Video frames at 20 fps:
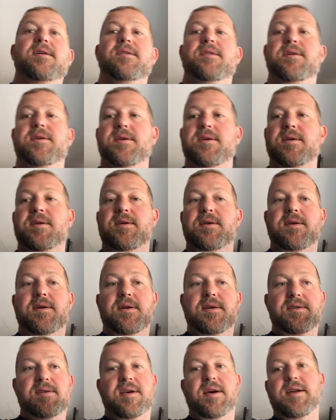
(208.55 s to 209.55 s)
The
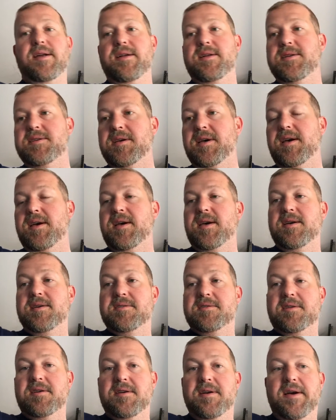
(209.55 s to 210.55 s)
inside of the tank
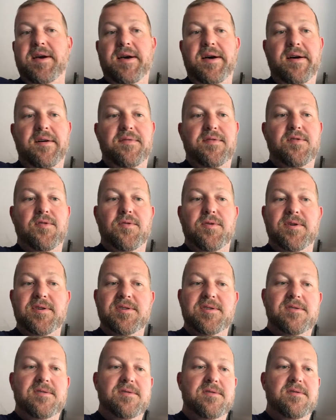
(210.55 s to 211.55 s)
is gonna have
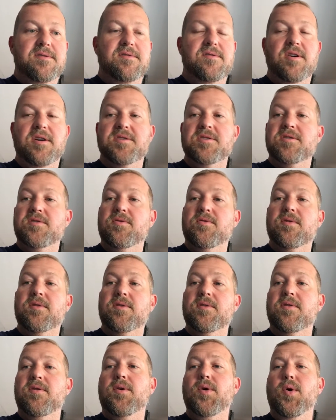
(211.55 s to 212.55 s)
coarse crushed
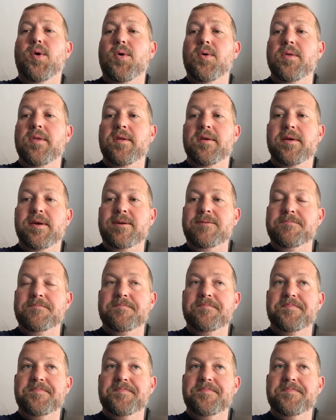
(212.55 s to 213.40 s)
coral only